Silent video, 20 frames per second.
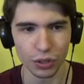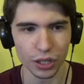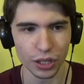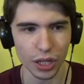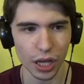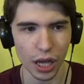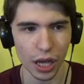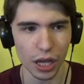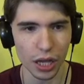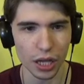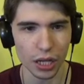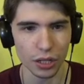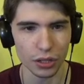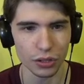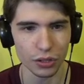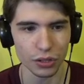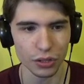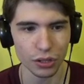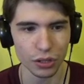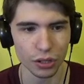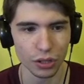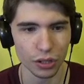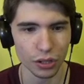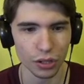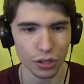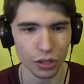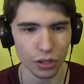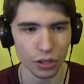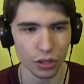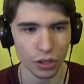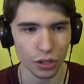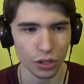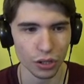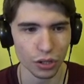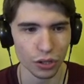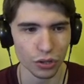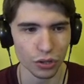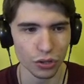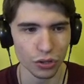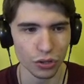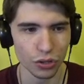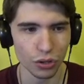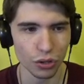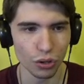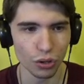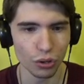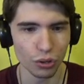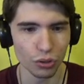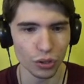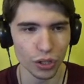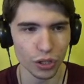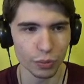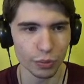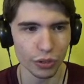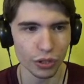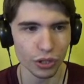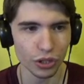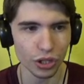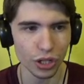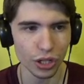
we can't. So let's put